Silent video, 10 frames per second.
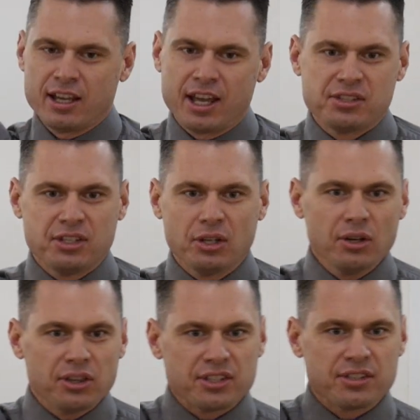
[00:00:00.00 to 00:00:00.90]
As the
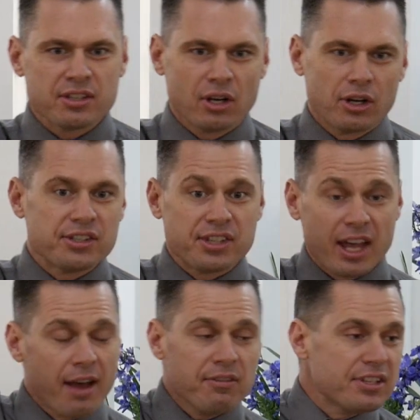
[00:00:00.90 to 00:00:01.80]
earth is, or as the
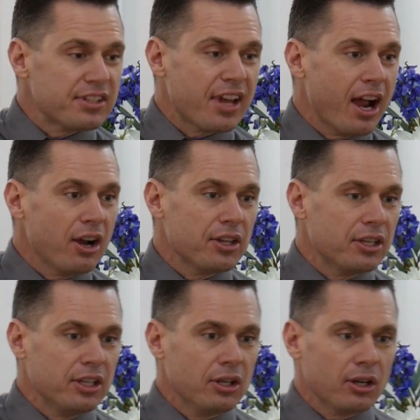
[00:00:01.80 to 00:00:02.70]
heaven is higher than
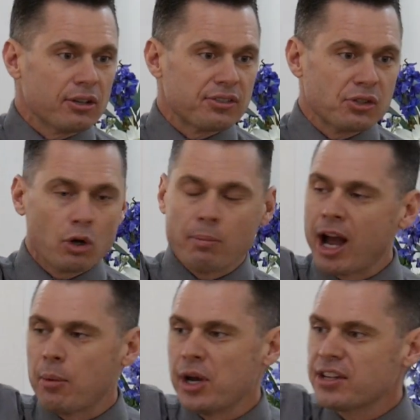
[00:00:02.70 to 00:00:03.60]
the earth, so are
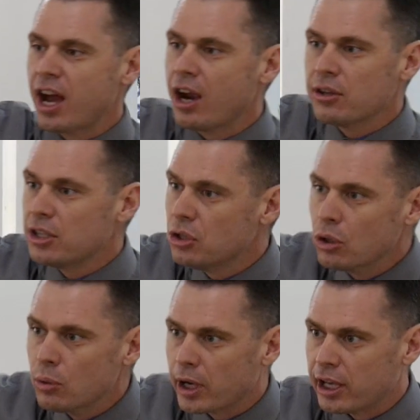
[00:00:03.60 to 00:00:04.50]
my ways higher than your
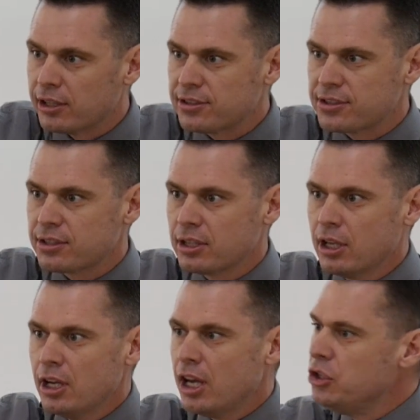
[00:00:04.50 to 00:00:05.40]
ways.
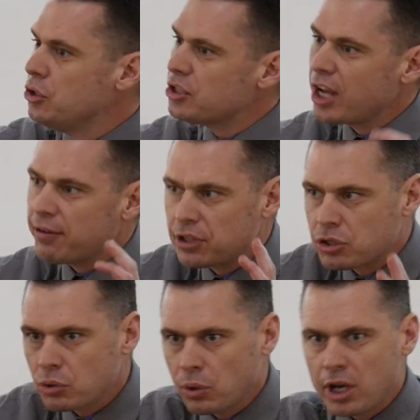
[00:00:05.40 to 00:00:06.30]
And you just have to
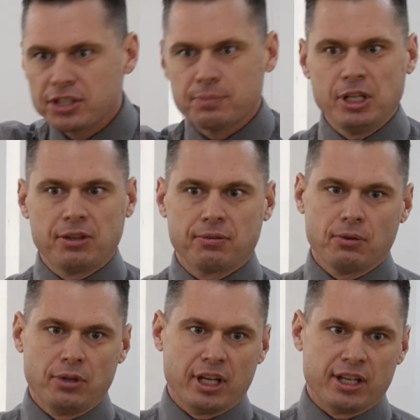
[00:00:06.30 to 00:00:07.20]
trust me
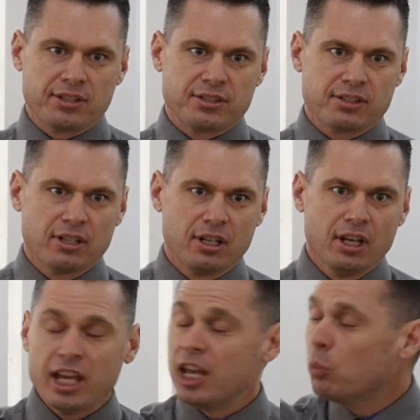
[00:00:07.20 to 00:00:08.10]
through this.
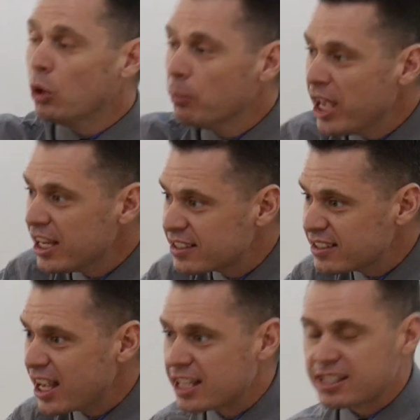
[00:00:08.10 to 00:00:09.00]
It will make
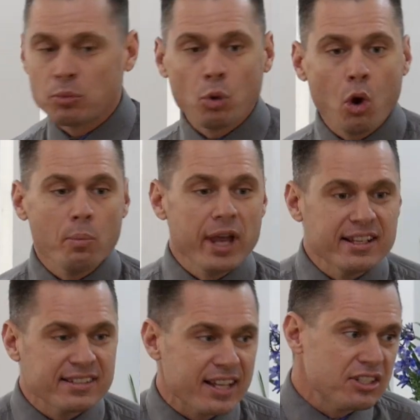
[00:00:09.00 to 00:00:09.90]
sense. It won't
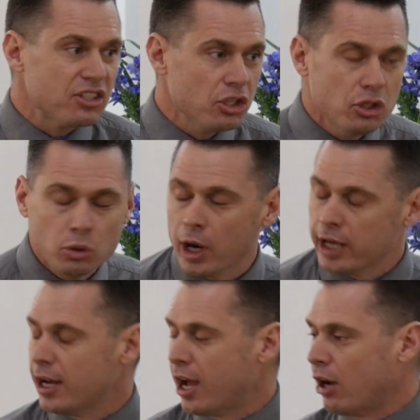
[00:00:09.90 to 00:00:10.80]
make sense to you
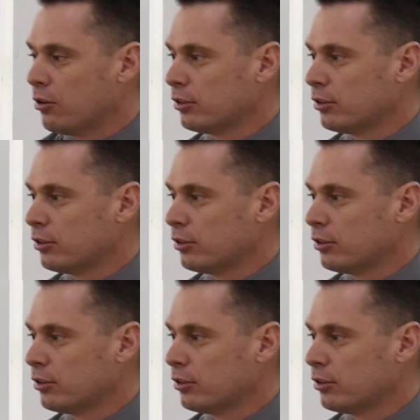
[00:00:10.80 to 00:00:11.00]
right now,